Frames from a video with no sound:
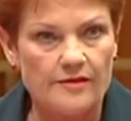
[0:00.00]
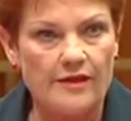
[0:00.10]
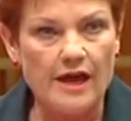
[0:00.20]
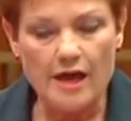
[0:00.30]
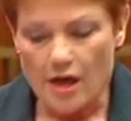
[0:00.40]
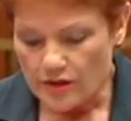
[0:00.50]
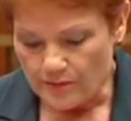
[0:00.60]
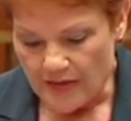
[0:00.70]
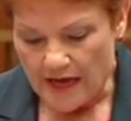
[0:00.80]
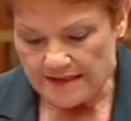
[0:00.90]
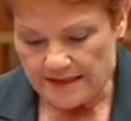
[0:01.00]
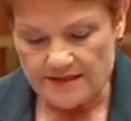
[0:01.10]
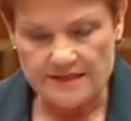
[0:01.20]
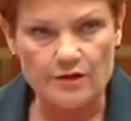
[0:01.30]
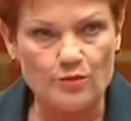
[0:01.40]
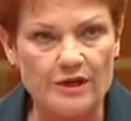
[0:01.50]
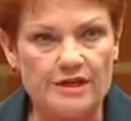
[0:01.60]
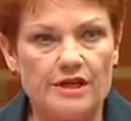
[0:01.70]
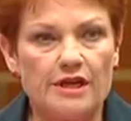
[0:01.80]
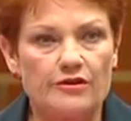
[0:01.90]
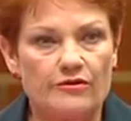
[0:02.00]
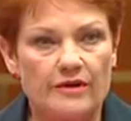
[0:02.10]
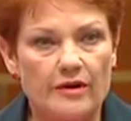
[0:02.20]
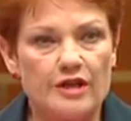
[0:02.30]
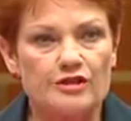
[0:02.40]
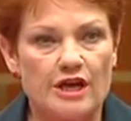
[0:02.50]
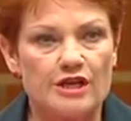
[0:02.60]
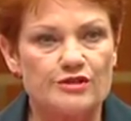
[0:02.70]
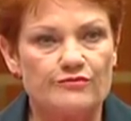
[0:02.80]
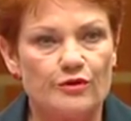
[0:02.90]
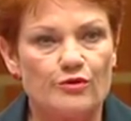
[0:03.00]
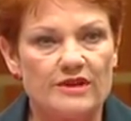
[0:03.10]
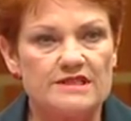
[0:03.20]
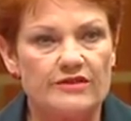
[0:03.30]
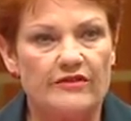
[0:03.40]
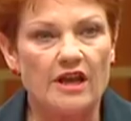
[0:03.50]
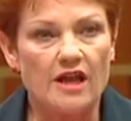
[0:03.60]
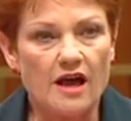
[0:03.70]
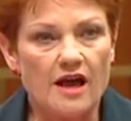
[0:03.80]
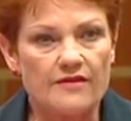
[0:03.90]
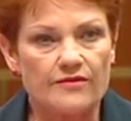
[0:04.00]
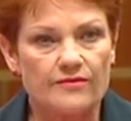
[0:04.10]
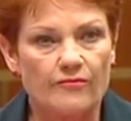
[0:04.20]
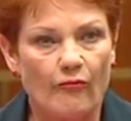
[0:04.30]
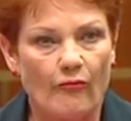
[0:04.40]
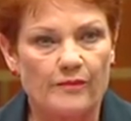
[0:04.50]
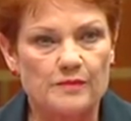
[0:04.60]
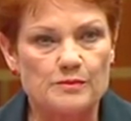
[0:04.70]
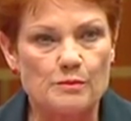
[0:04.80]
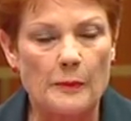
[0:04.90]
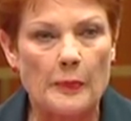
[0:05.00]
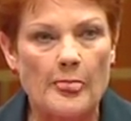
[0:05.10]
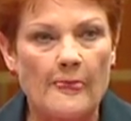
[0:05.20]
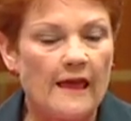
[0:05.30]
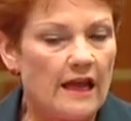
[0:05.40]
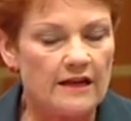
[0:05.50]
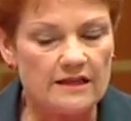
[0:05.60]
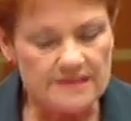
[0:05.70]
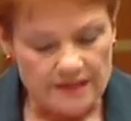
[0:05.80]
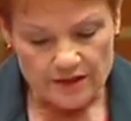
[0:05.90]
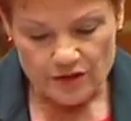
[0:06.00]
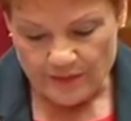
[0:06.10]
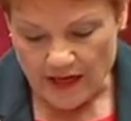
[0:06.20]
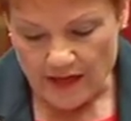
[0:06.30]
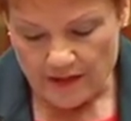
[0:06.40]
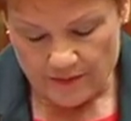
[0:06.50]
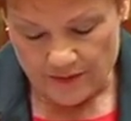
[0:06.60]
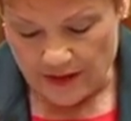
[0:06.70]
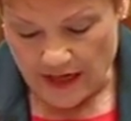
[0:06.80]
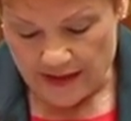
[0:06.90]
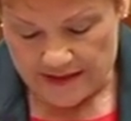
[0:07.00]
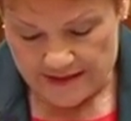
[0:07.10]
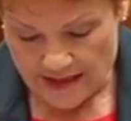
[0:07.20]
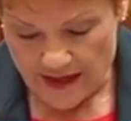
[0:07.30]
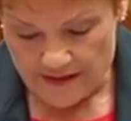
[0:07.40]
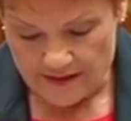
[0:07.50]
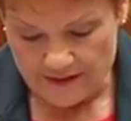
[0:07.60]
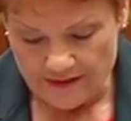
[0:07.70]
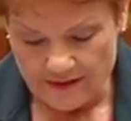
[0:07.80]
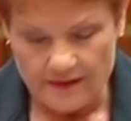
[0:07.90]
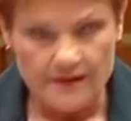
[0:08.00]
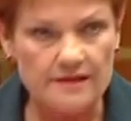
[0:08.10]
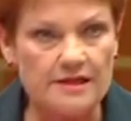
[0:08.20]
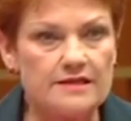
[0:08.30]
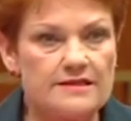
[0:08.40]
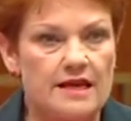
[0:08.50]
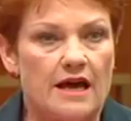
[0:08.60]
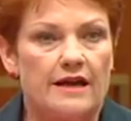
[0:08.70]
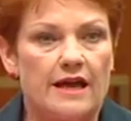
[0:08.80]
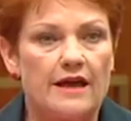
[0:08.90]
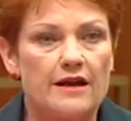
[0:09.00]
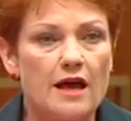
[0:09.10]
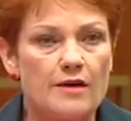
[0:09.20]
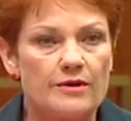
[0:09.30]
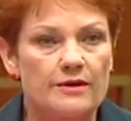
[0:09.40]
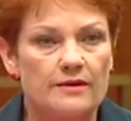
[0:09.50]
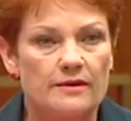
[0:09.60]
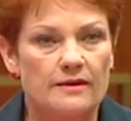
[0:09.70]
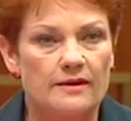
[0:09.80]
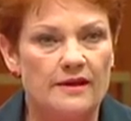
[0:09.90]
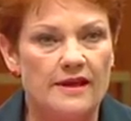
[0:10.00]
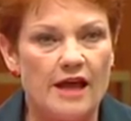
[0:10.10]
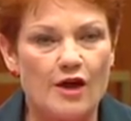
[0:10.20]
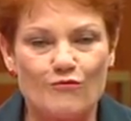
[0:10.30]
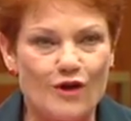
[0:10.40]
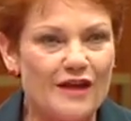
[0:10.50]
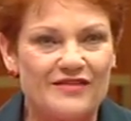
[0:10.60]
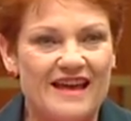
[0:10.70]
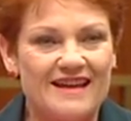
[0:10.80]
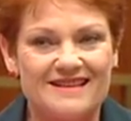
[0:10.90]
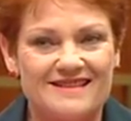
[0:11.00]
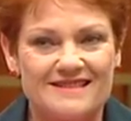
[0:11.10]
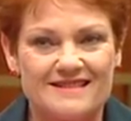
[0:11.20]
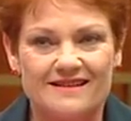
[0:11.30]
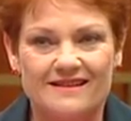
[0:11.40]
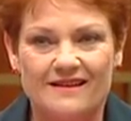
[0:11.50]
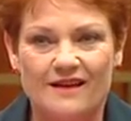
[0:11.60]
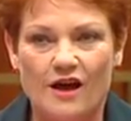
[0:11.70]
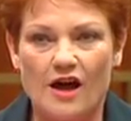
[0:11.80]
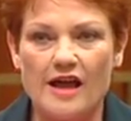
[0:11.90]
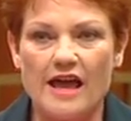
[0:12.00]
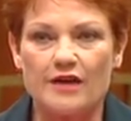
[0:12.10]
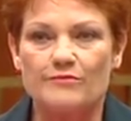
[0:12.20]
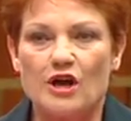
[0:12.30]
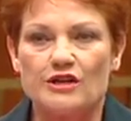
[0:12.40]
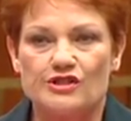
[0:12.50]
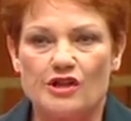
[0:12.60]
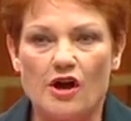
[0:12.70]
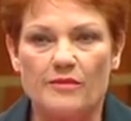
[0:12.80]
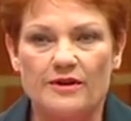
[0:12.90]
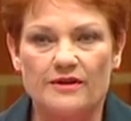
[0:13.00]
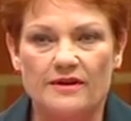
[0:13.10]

They are the basics that we need in our education for the rest of our life. And as Senator Bernardi said, kids can't add up. How right that is. I had my shop.